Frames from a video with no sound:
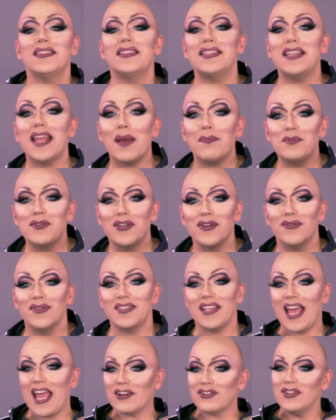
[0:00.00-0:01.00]
Step 2
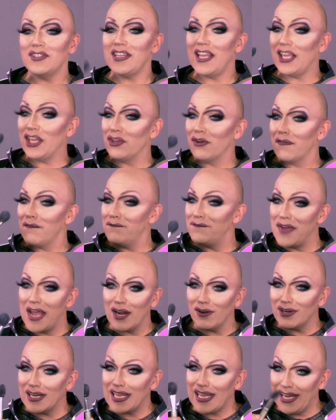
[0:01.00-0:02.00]
is actually taking your
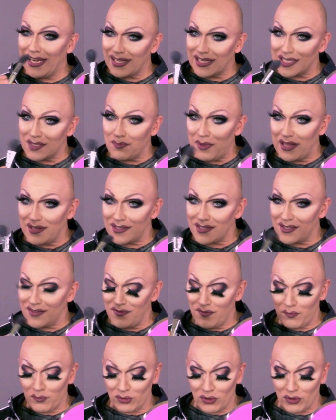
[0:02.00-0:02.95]
very inexpensive